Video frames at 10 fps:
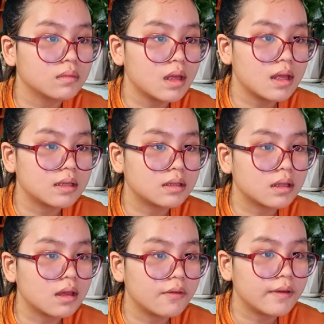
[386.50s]
It's
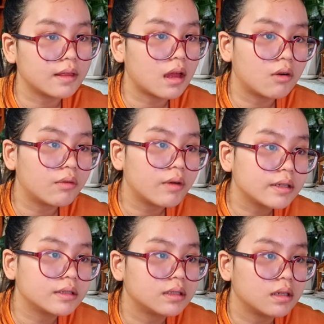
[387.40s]
giving
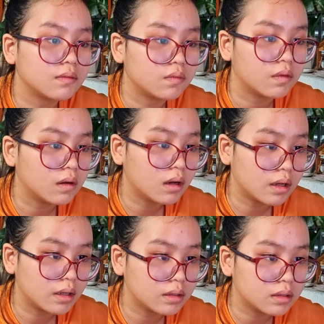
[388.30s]
direction for
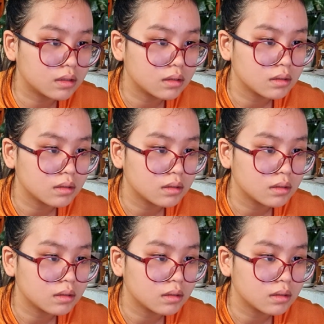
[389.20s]
us.